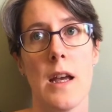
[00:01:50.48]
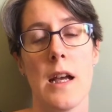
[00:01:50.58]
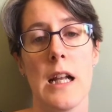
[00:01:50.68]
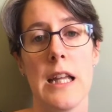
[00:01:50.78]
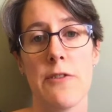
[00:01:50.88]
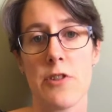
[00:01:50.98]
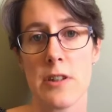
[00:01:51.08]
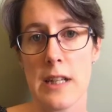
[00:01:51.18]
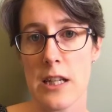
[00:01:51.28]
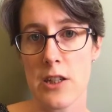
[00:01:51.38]
LEaF
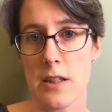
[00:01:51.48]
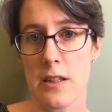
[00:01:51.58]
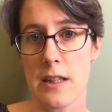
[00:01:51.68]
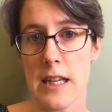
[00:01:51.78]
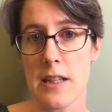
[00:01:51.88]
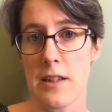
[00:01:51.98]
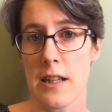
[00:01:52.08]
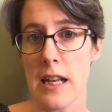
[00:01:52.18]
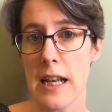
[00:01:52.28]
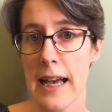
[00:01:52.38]
Translations is
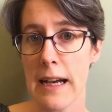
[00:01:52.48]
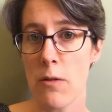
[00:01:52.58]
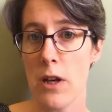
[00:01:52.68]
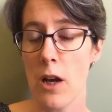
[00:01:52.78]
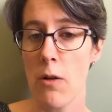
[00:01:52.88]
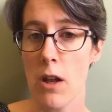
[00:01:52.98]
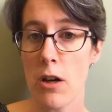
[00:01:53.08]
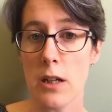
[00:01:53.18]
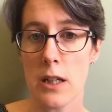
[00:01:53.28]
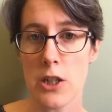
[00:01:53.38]
now no
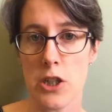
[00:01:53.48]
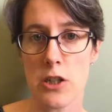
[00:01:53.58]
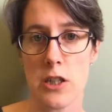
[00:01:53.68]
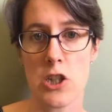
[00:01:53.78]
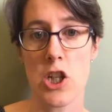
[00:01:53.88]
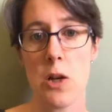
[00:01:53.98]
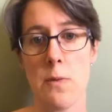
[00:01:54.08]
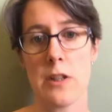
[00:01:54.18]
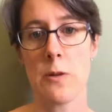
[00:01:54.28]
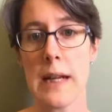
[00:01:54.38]
longer just a German
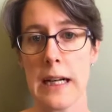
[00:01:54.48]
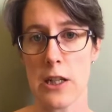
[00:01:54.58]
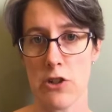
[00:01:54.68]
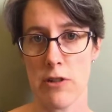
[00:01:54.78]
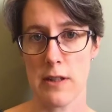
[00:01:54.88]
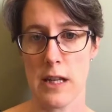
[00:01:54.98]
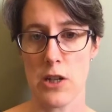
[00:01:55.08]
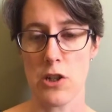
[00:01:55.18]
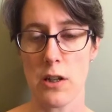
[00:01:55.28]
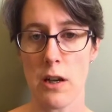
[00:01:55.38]
to English
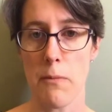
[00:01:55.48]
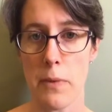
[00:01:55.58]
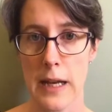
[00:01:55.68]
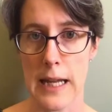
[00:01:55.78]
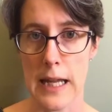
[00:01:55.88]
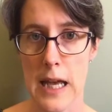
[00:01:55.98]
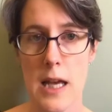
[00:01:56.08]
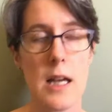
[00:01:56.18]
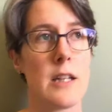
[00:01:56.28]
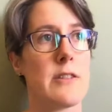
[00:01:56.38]
translation company.
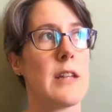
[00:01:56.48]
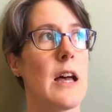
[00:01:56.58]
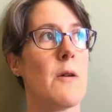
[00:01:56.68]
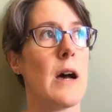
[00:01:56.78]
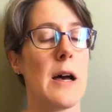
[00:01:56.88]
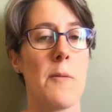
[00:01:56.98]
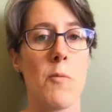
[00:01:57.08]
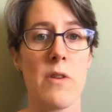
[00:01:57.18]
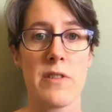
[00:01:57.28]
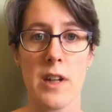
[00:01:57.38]
So
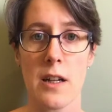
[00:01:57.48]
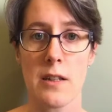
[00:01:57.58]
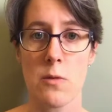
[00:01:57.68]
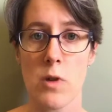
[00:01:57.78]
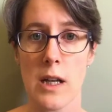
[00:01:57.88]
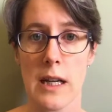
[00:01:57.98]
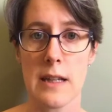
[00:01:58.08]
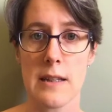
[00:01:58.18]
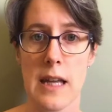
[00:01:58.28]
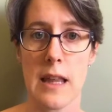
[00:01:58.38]
we've started working
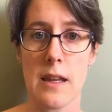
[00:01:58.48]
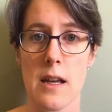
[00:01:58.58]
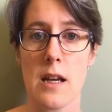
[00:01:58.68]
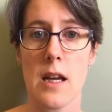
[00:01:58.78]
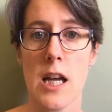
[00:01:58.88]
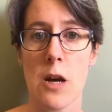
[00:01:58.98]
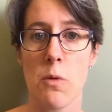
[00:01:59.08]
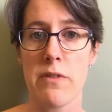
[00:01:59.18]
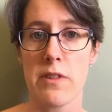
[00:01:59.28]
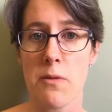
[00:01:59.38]
together with
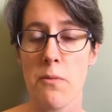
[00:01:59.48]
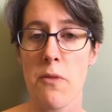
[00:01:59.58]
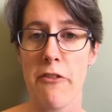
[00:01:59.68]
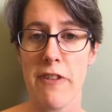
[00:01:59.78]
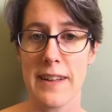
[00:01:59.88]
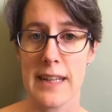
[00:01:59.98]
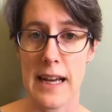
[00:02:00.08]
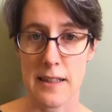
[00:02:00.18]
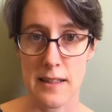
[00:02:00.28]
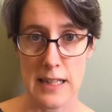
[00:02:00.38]
some
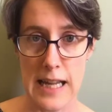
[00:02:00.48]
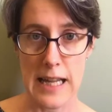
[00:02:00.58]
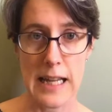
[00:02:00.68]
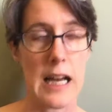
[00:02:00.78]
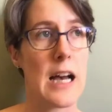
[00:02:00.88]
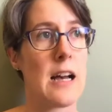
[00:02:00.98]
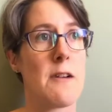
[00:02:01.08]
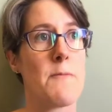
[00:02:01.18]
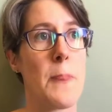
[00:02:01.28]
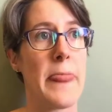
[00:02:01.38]
fantastic
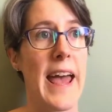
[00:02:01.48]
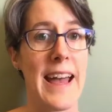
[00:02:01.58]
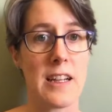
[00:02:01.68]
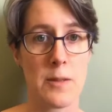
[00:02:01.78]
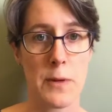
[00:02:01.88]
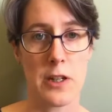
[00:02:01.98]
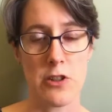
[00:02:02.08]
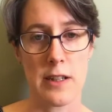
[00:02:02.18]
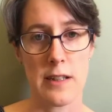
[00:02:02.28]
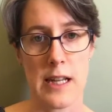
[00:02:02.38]
expert
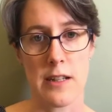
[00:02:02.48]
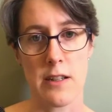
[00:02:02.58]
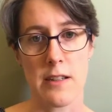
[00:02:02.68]
translators